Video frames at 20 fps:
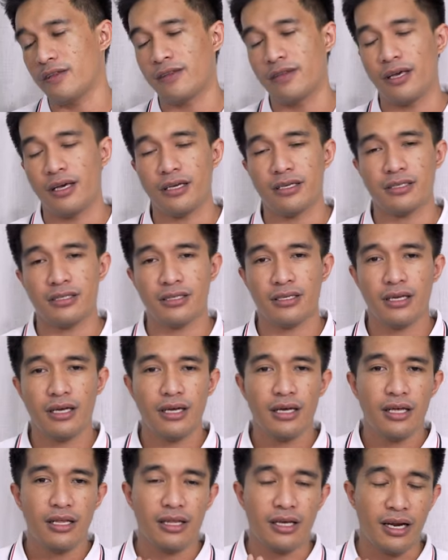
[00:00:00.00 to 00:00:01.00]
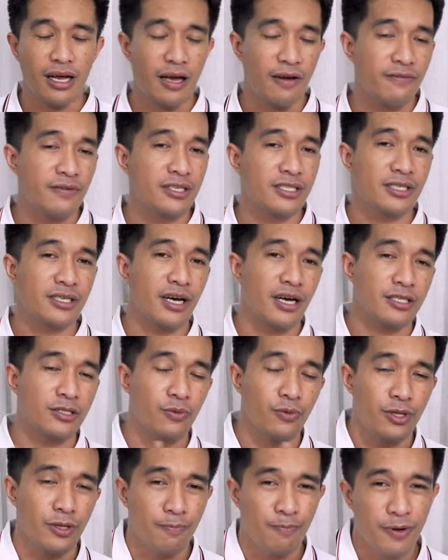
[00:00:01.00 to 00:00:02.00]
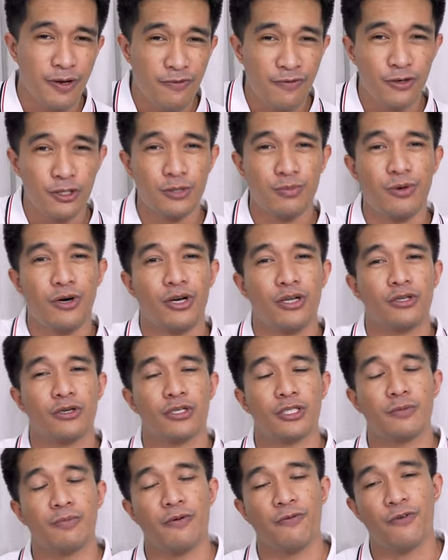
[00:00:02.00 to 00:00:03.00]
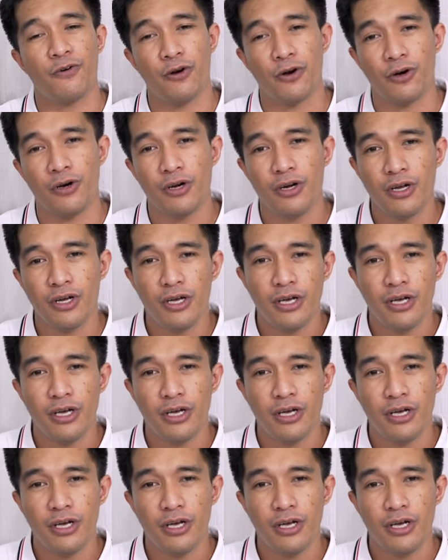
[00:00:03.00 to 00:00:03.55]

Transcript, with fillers: things that I have discussed with the previous monitors before,